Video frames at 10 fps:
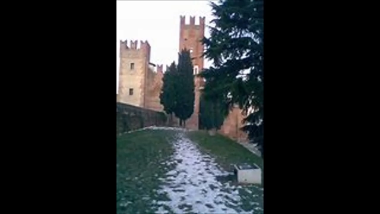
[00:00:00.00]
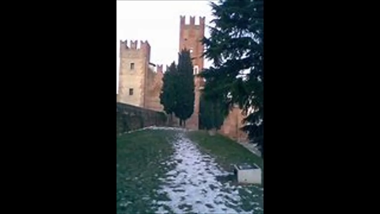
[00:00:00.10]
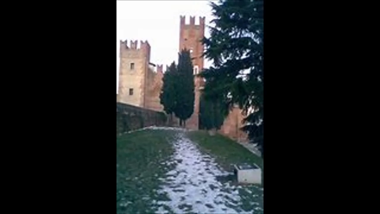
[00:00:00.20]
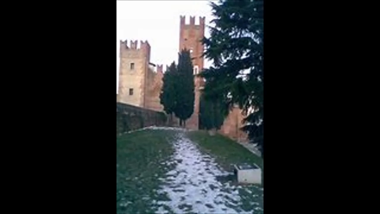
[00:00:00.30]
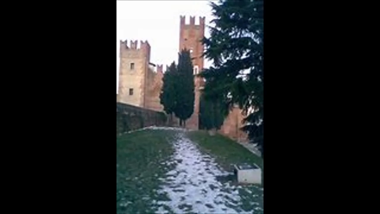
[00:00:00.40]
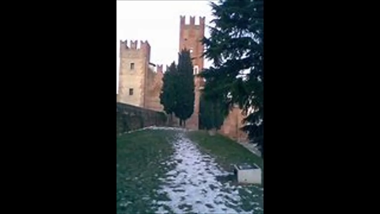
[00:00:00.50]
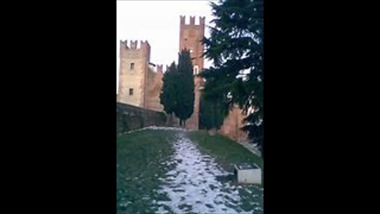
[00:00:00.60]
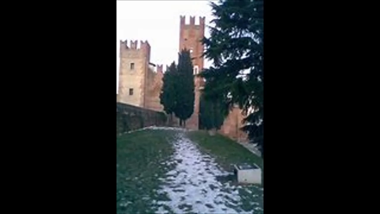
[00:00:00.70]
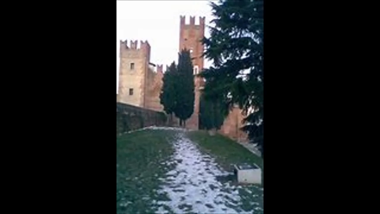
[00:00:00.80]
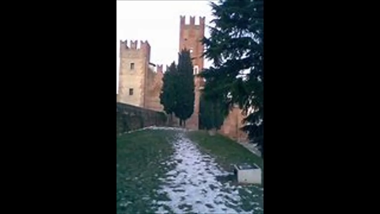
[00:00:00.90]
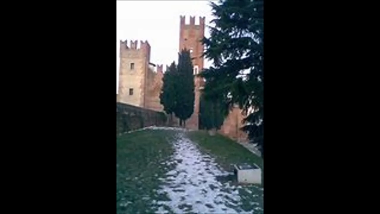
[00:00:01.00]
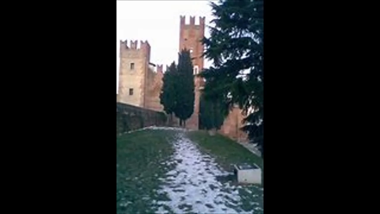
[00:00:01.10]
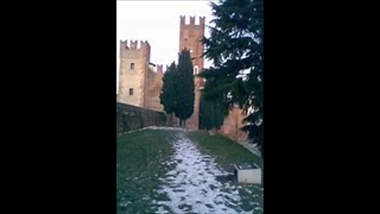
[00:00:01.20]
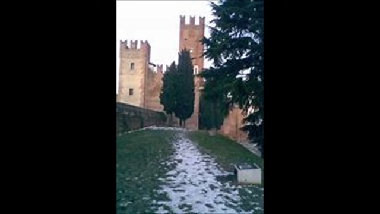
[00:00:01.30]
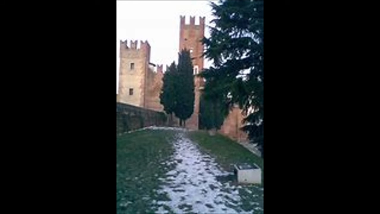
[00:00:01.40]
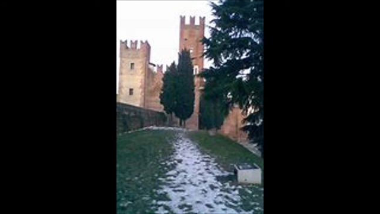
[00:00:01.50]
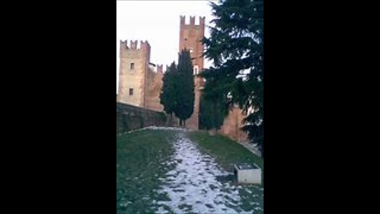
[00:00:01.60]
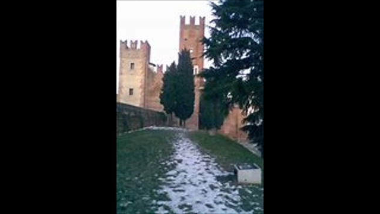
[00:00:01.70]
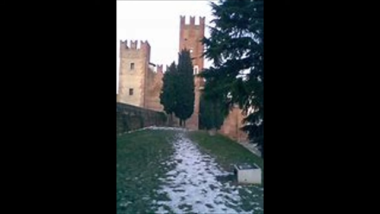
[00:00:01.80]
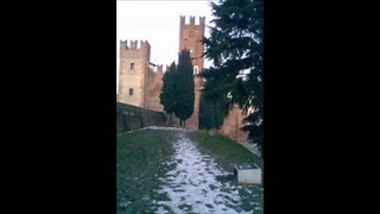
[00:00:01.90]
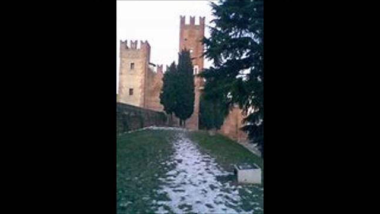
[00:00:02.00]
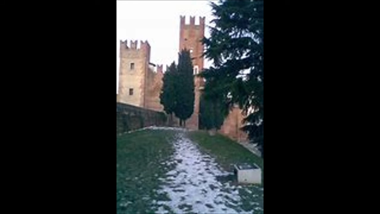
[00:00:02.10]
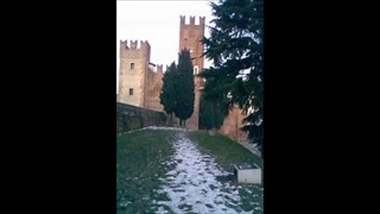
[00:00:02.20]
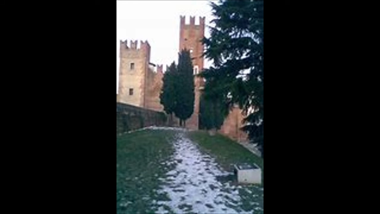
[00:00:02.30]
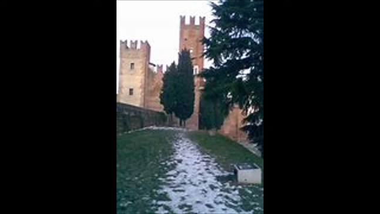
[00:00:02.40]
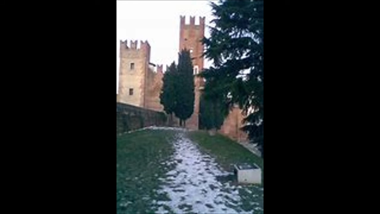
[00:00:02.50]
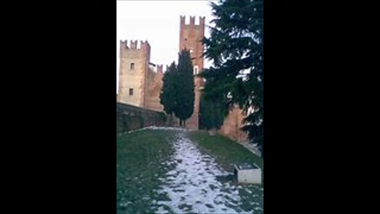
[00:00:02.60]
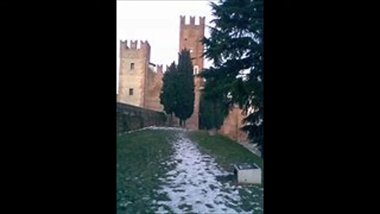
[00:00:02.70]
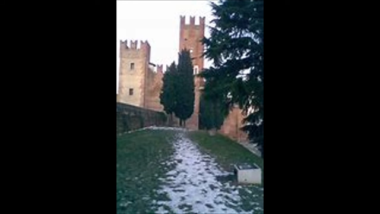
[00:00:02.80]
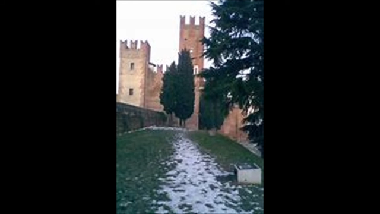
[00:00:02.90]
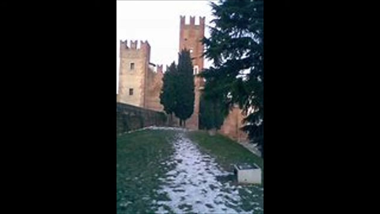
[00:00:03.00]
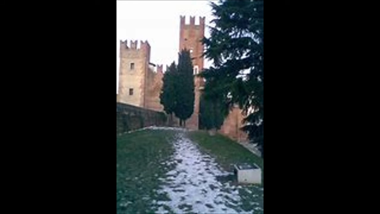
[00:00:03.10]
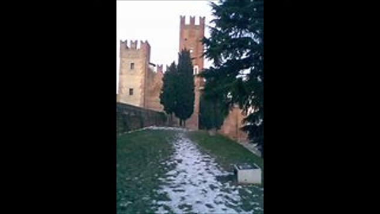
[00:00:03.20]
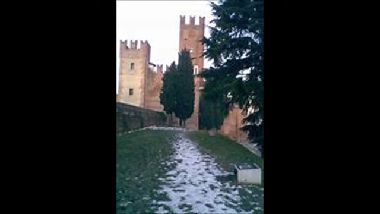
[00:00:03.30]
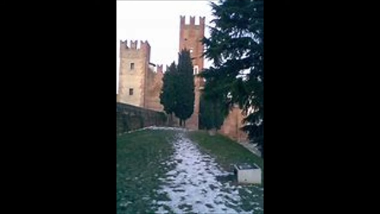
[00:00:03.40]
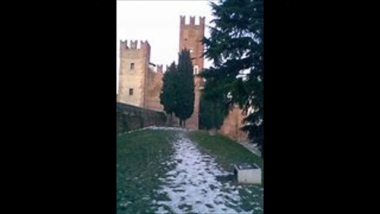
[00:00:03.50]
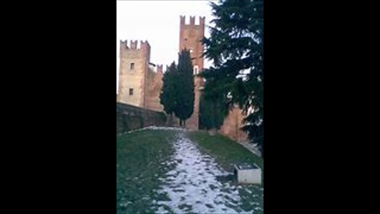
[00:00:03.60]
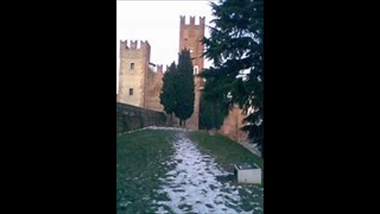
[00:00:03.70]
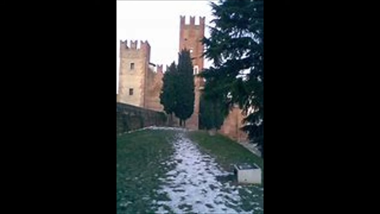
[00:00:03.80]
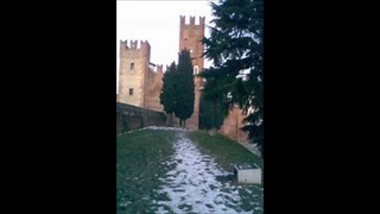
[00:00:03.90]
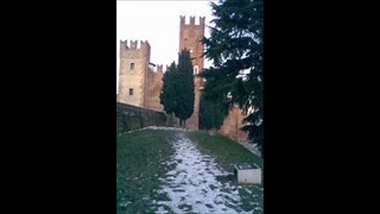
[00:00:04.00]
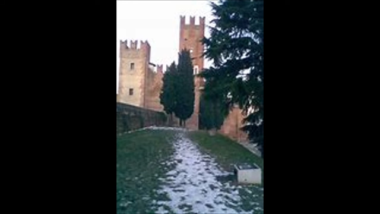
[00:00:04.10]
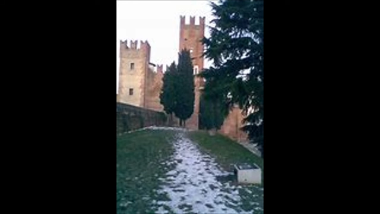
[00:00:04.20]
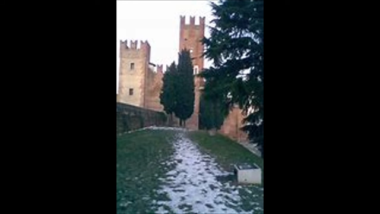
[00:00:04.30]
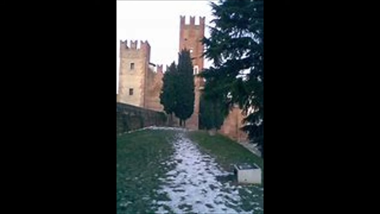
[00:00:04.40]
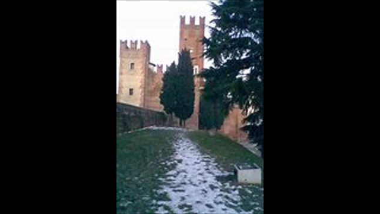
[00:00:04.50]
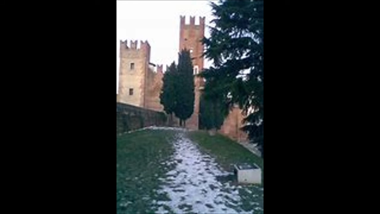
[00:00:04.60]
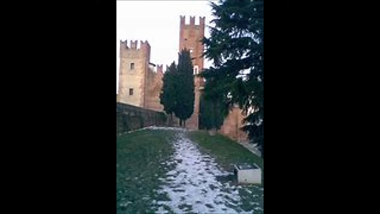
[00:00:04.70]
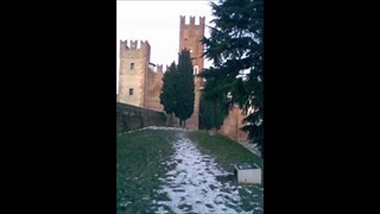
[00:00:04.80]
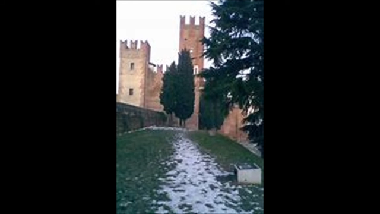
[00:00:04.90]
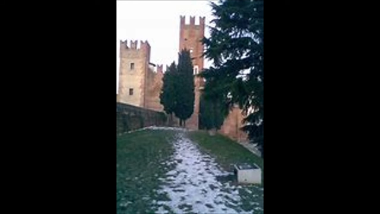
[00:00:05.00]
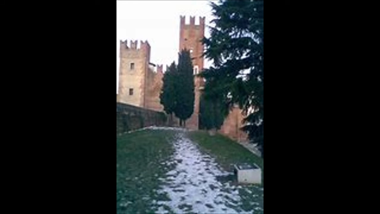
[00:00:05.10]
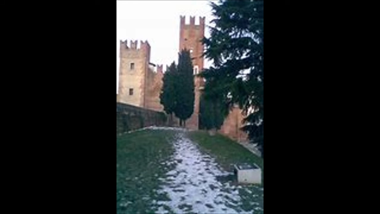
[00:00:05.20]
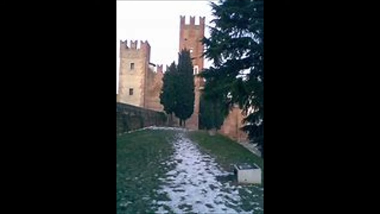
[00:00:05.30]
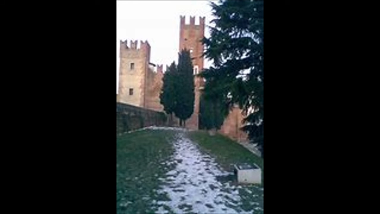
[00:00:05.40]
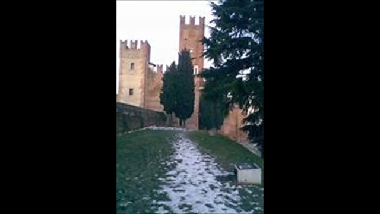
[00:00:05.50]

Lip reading: Nobody's mouth can be seen.